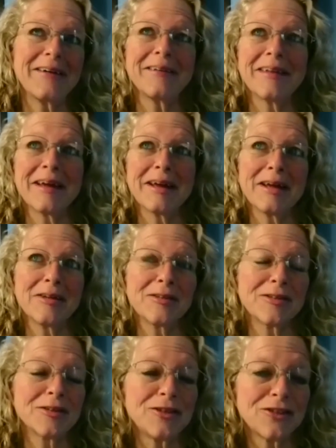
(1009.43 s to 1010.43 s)
they
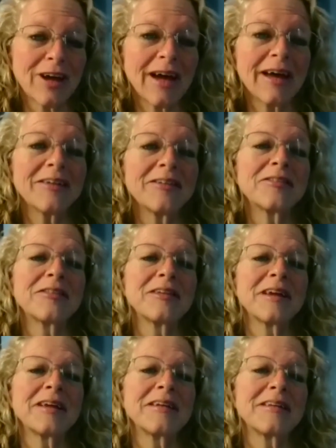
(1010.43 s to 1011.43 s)
suggest,
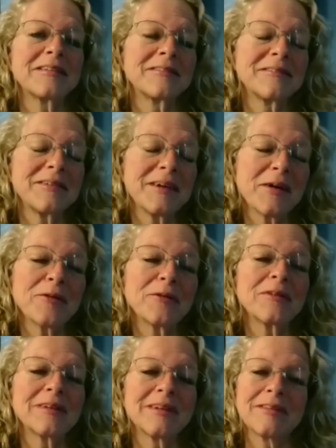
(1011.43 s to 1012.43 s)

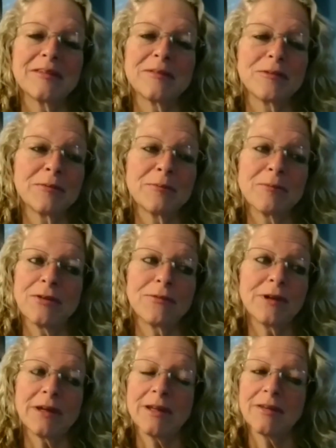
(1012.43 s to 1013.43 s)
this is Miss
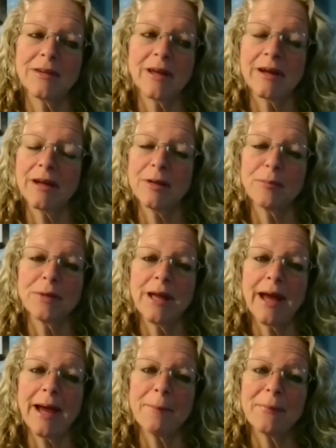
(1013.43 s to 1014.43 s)
Vicky's not going to be
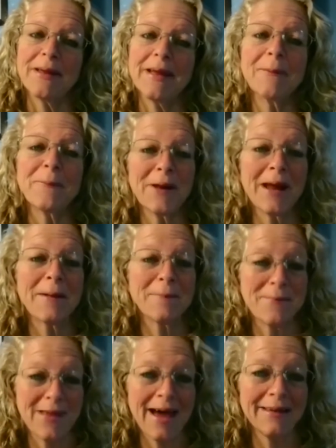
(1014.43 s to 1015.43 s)
happy. And when
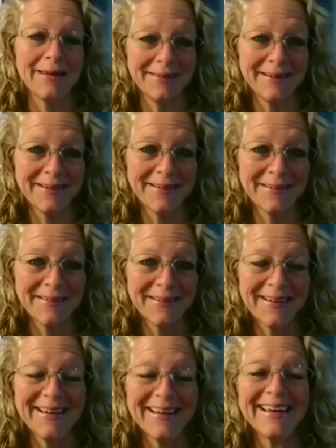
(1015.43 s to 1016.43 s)
I'm not there,
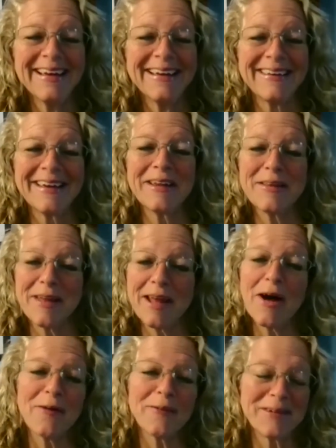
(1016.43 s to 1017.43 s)
they
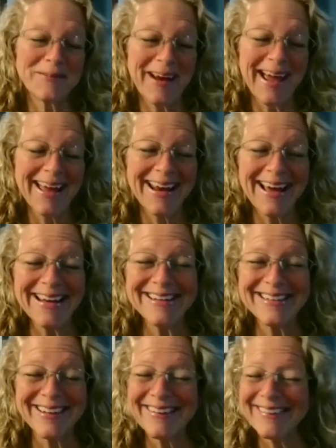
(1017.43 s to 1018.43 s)
always rat on
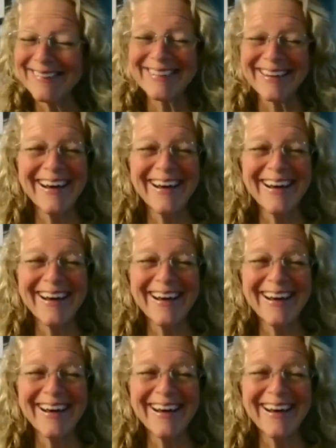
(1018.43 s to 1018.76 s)
each other.